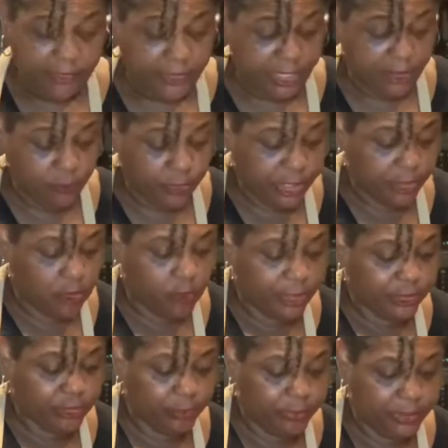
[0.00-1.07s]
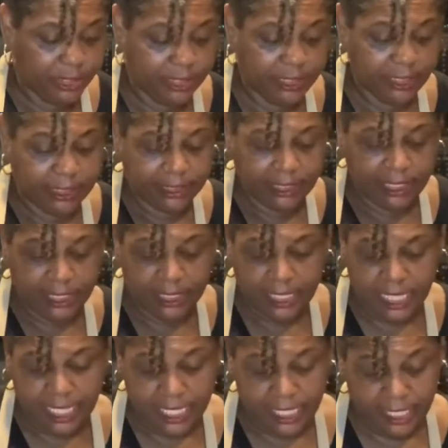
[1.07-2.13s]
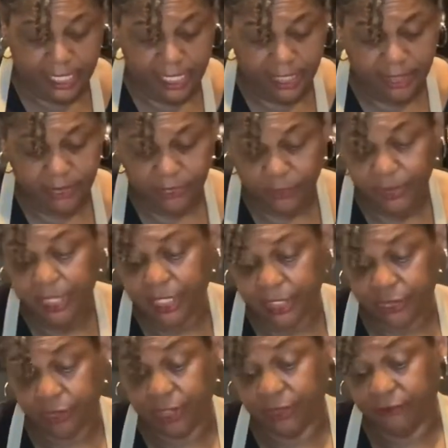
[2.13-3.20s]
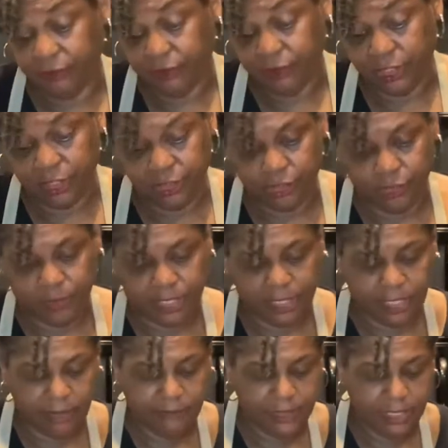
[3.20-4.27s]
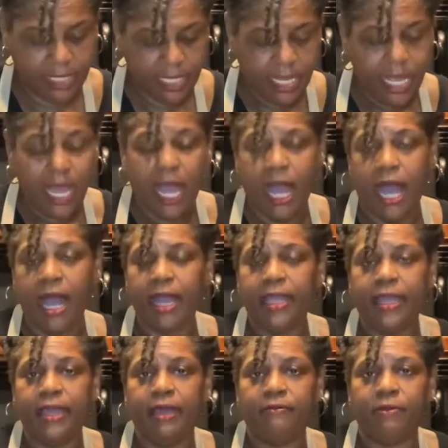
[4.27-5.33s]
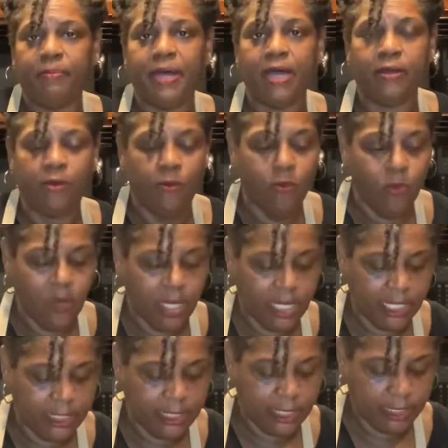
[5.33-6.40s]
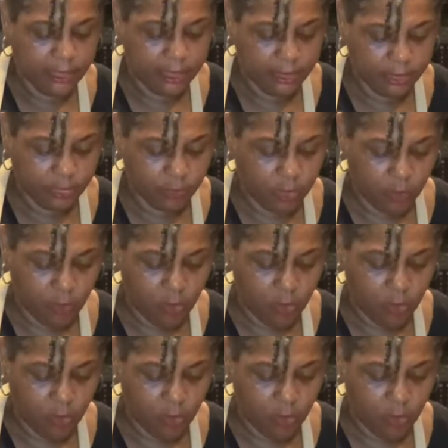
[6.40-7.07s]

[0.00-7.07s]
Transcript: Then we're going to put this in a 350 degree oven. I have about a 1 to a